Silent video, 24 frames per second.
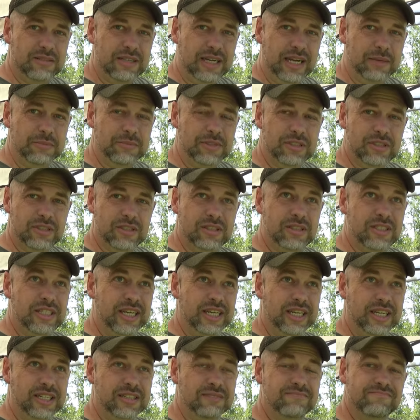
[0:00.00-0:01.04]
Time's
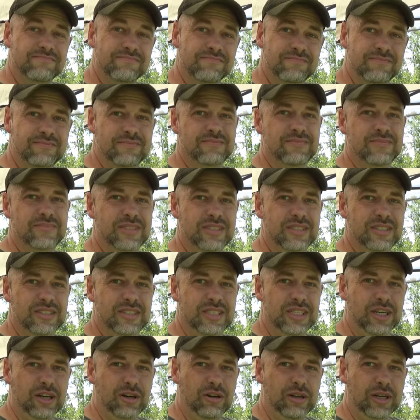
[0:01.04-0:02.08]
ticking.
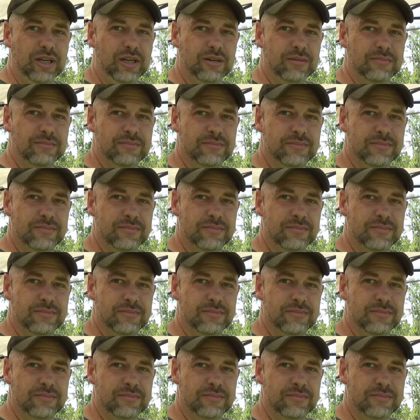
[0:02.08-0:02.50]
See y'all later.